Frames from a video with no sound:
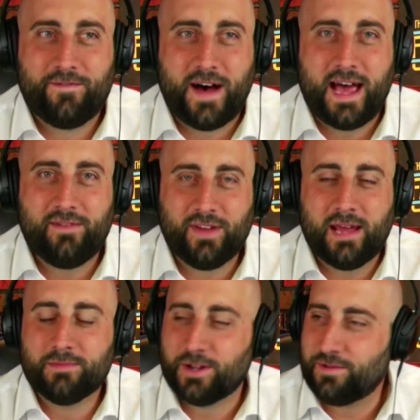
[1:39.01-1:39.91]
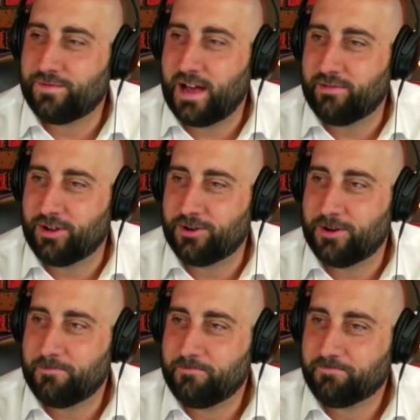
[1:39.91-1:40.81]
5 games under .500 in
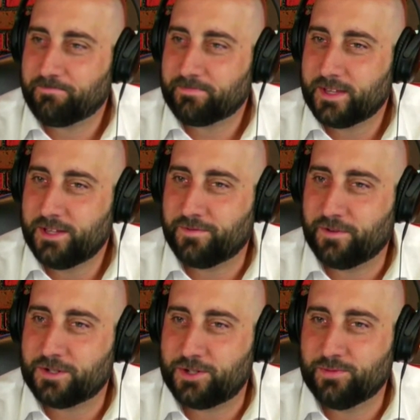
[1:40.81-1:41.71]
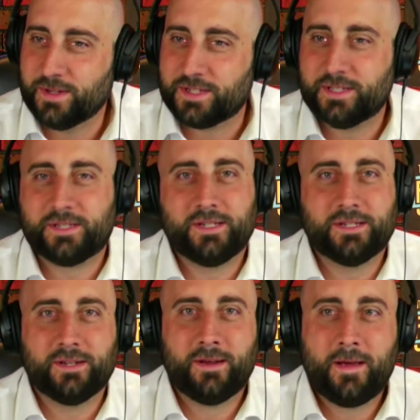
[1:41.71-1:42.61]
the first 2 months of the season.